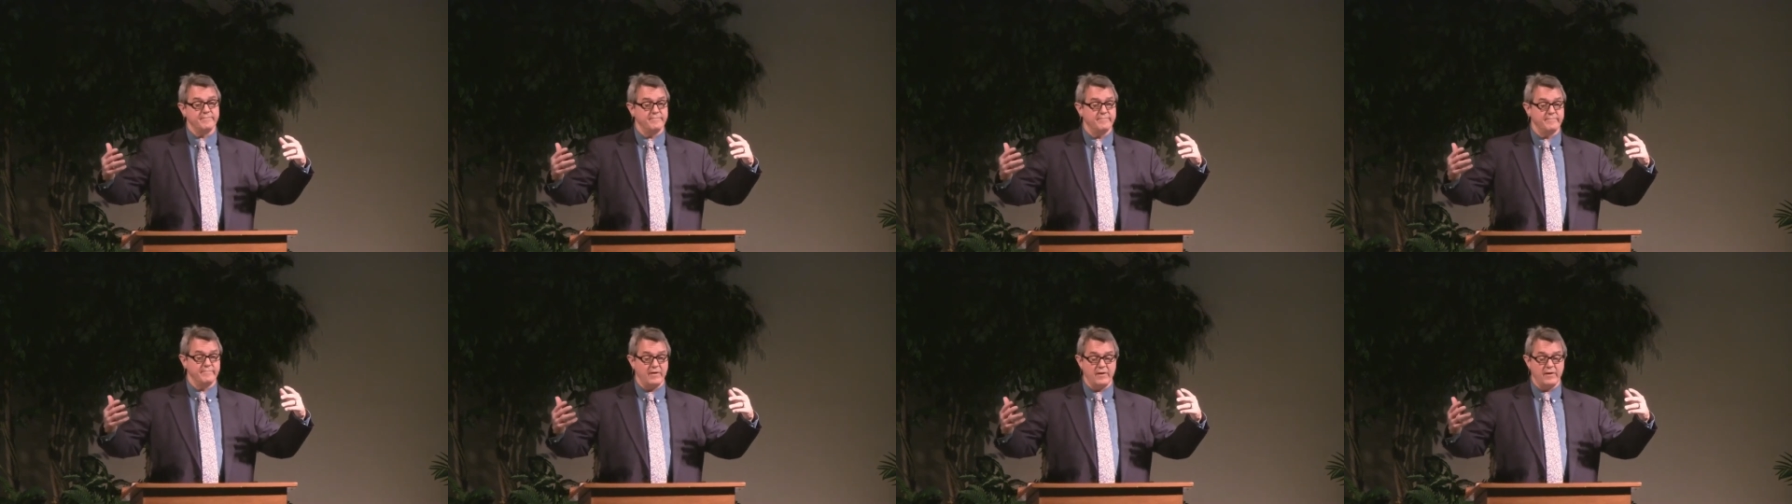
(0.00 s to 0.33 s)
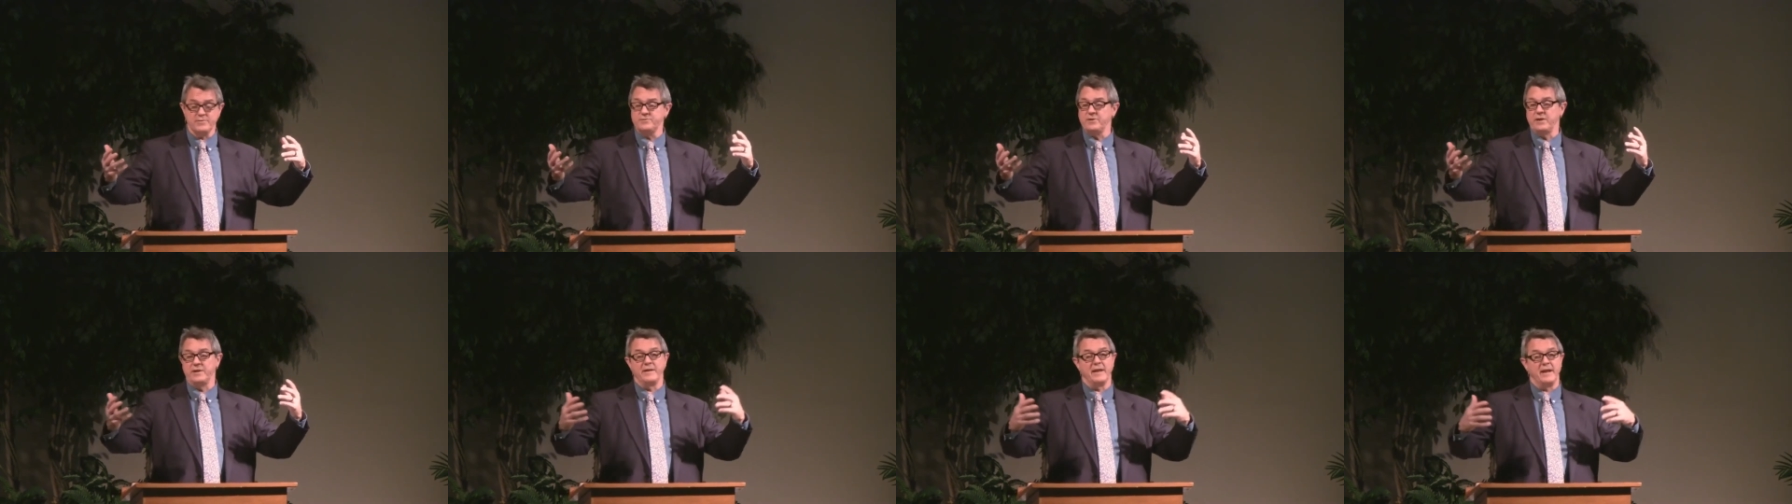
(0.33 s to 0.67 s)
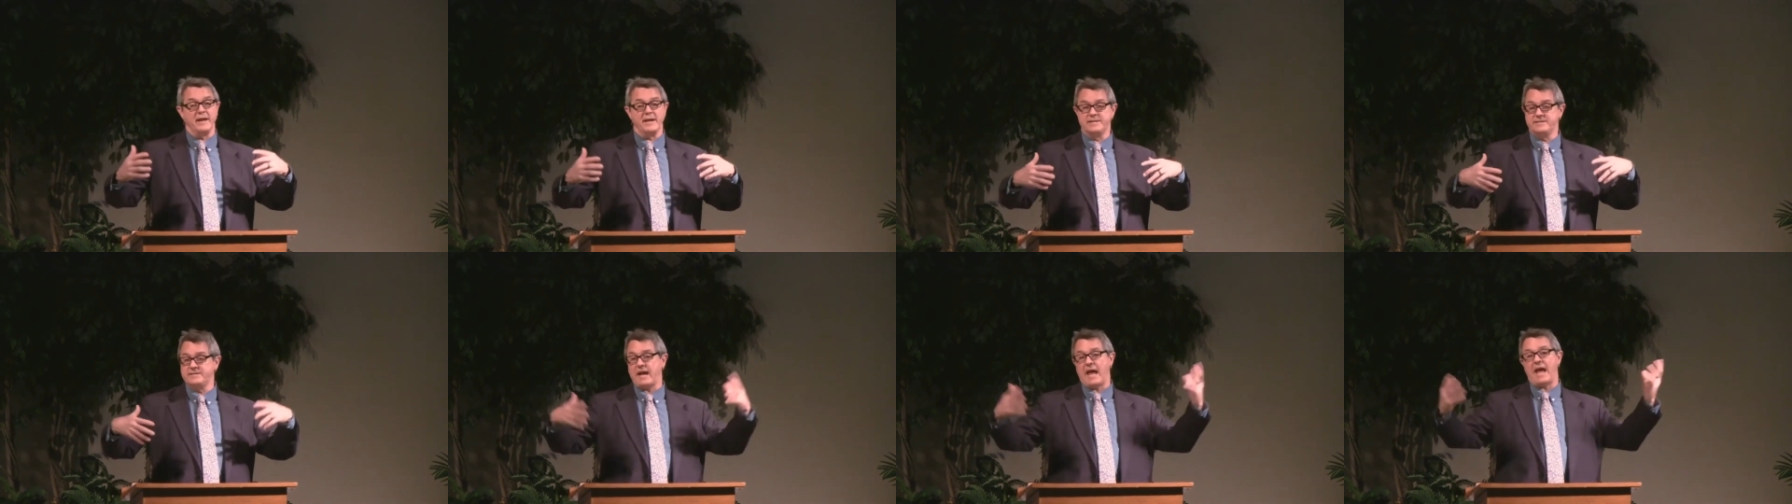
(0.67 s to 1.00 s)
virtually the
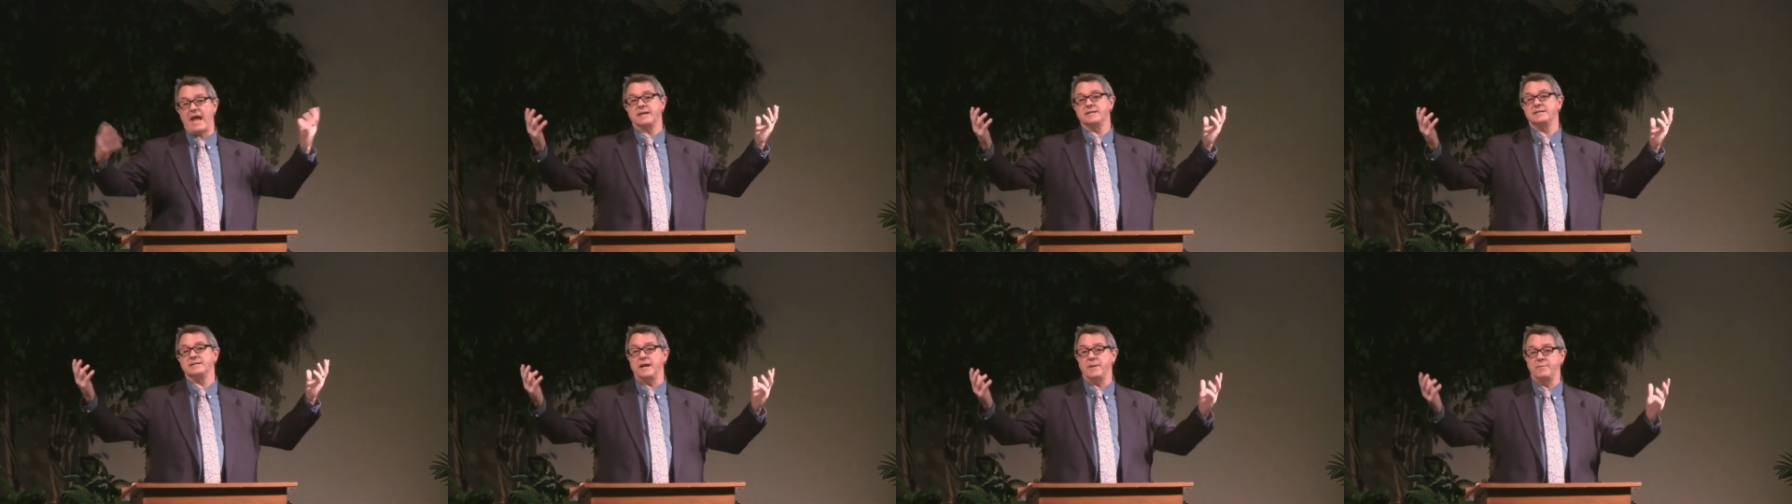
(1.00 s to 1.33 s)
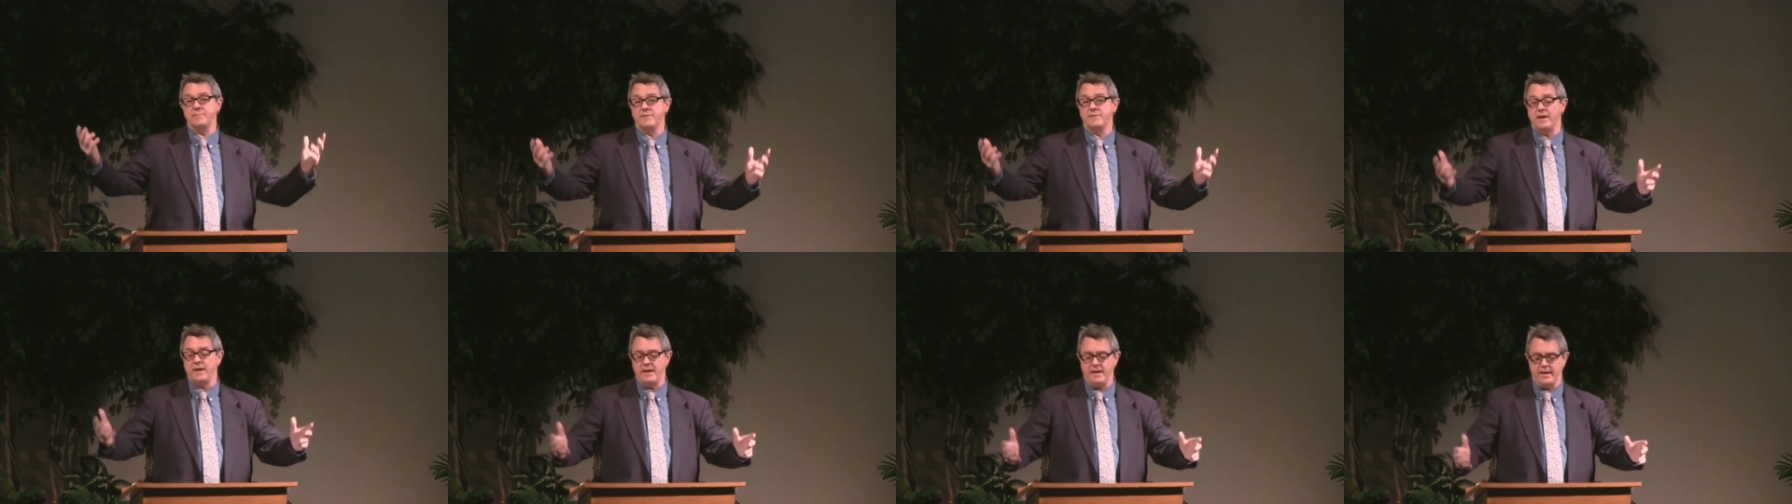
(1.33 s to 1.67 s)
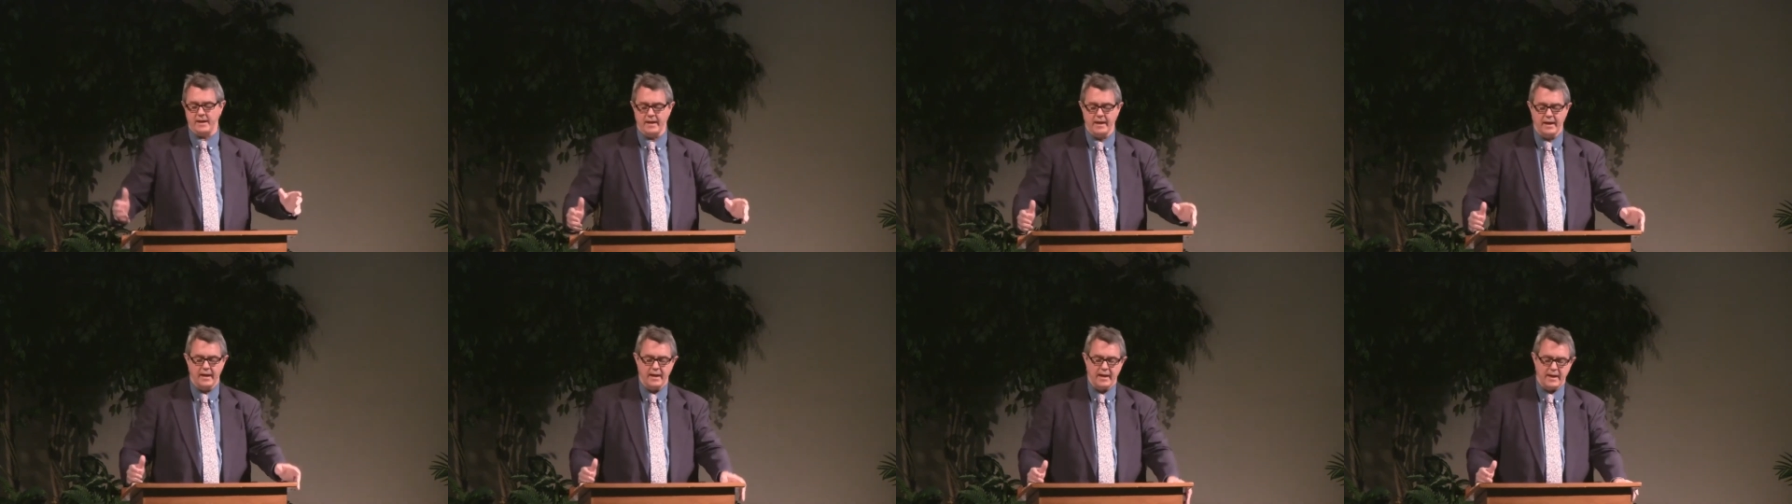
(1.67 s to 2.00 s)
exact same thing.